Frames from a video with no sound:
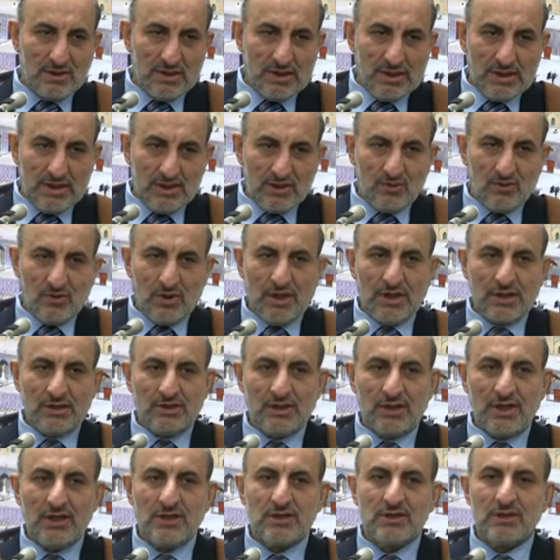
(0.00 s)
when it
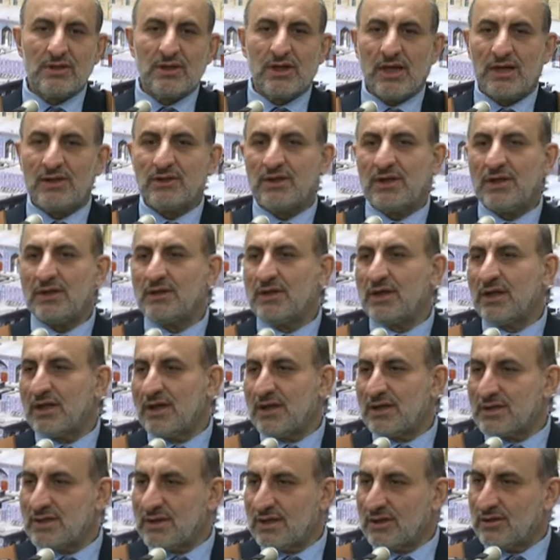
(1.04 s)
reaches 100
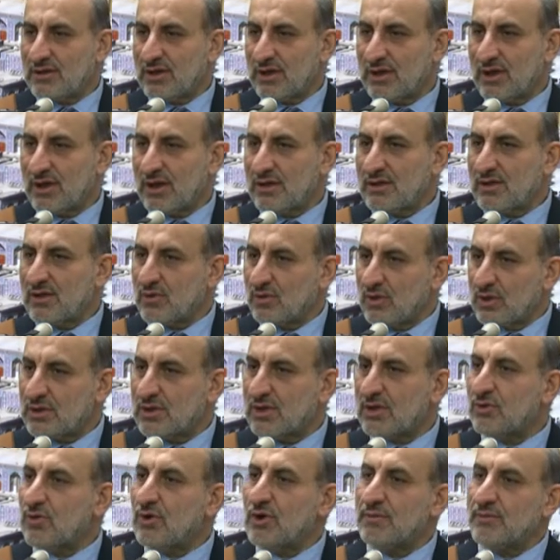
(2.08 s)
degrees centigrade, the water
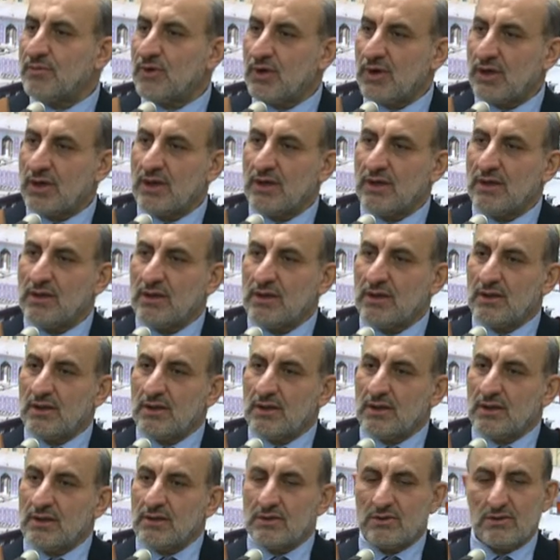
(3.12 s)
will boil,
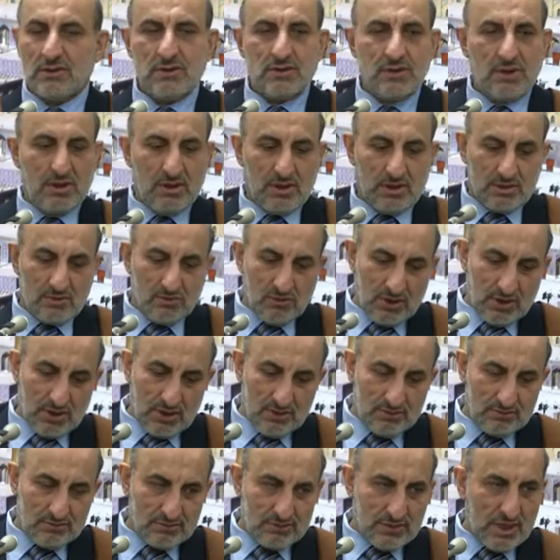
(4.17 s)
you say that, well,
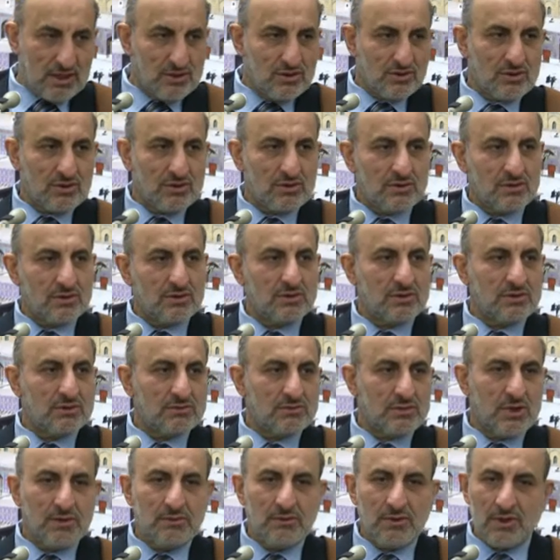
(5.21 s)
I don't know,
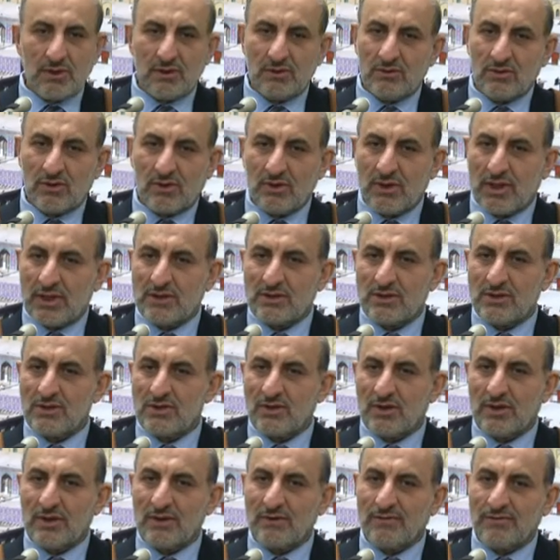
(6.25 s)
maybe no, that is
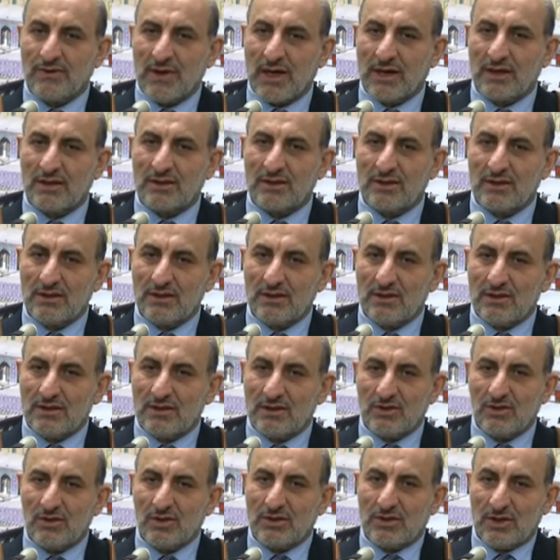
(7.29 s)
not the fact,
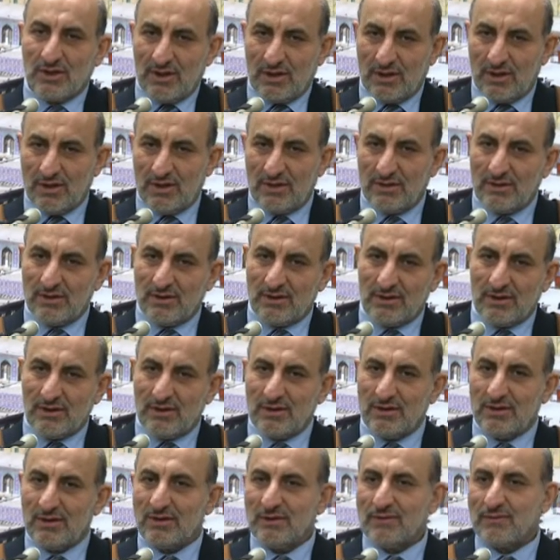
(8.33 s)
not
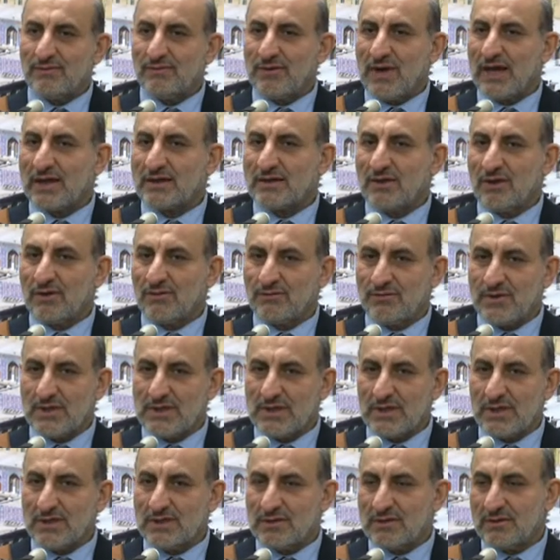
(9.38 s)
a fact of
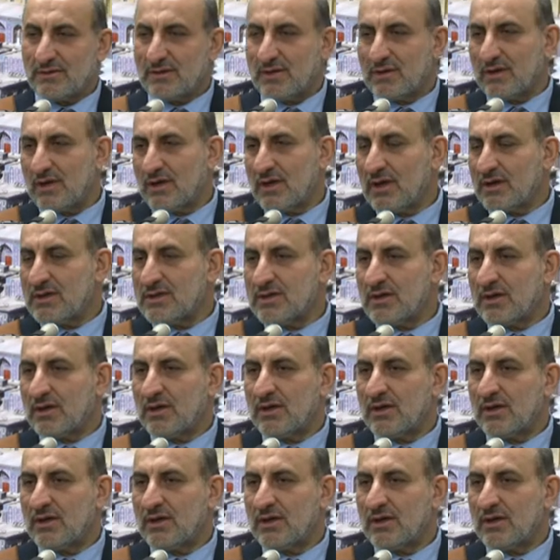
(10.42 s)
physics, I say,